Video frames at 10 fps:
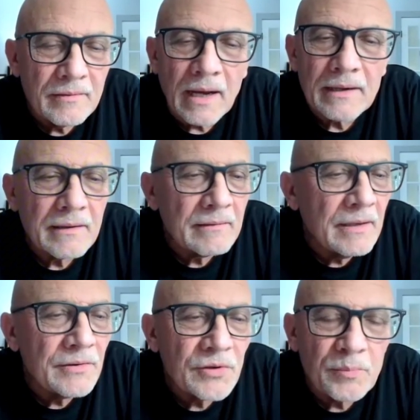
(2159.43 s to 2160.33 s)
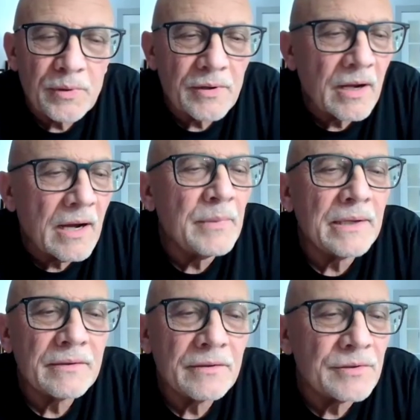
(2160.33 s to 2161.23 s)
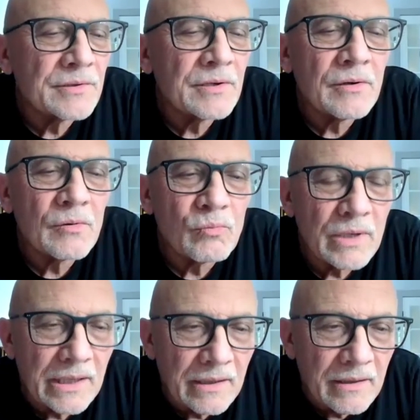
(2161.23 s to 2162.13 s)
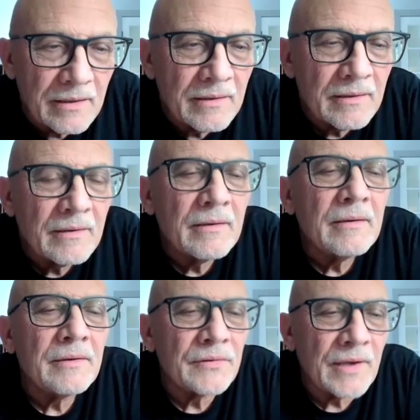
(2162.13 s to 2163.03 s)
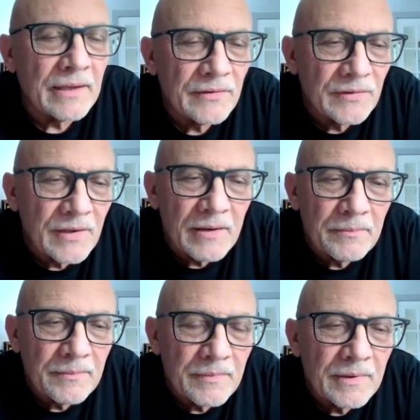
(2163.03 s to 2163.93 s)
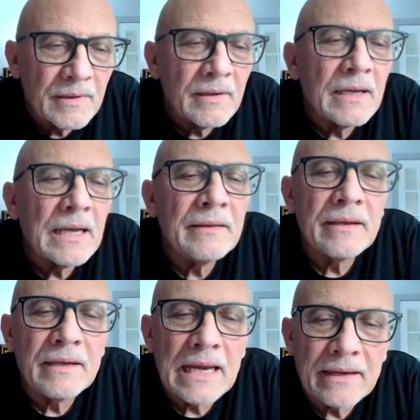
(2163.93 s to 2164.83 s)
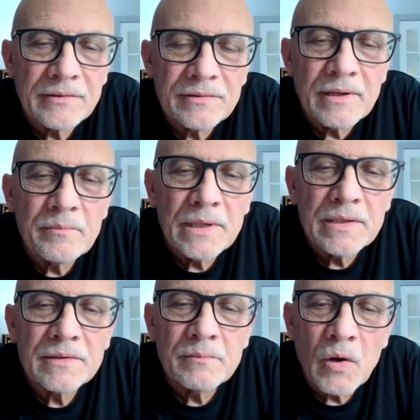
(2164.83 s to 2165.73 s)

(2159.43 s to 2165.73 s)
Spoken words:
not interpret or comment. You're just going to read the sentence stem and then the answer that means the